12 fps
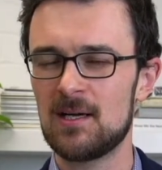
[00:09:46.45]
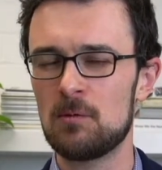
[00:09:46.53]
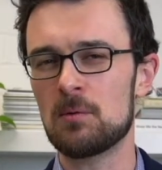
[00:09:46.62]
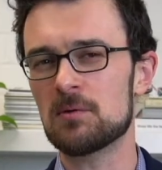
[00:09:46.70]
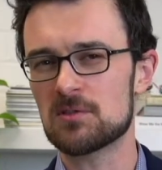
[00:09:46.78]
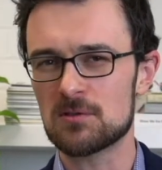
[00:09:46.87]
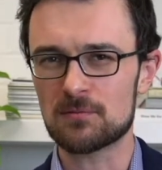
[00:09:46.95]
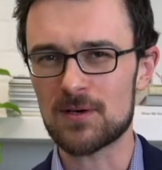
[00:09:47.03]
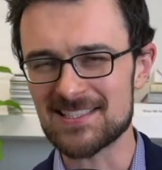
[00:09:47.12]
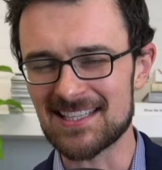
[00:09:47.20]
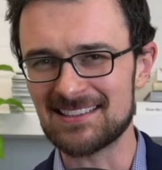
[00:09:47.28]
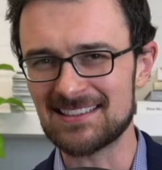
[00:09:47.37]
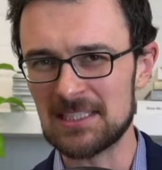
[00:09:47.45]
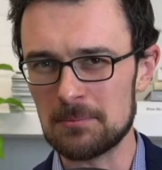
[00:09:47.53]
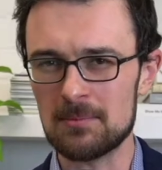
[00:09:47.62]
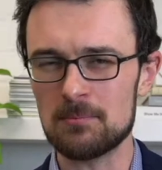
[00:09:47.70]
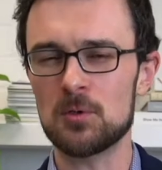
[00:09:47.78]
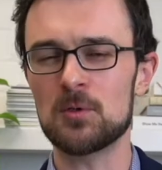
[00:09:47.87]
Well, to phrase that a little
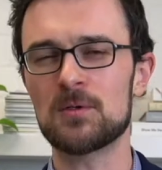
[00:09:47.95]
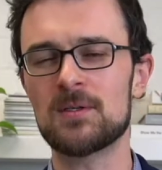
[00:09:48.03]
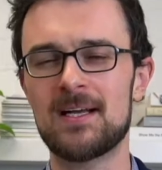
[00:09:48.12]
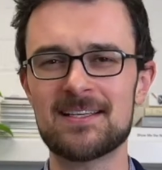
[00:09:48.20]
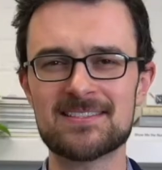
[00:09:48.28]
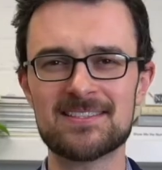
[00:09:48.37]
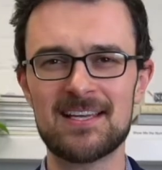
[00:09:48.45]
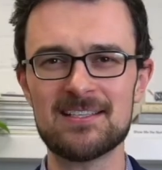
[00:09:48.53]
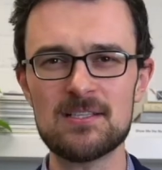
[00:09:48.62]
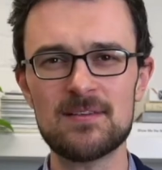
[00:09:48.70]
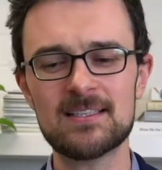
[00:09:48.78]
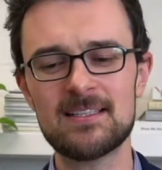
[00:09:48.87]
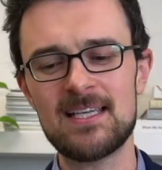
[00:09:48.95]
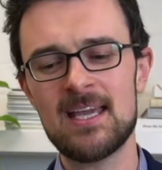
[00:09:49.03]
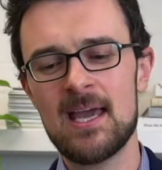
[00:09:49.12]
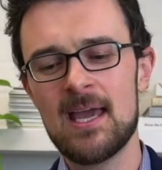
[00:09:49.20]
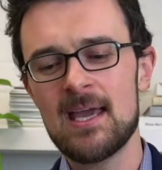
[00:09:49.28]
bit more scientifically,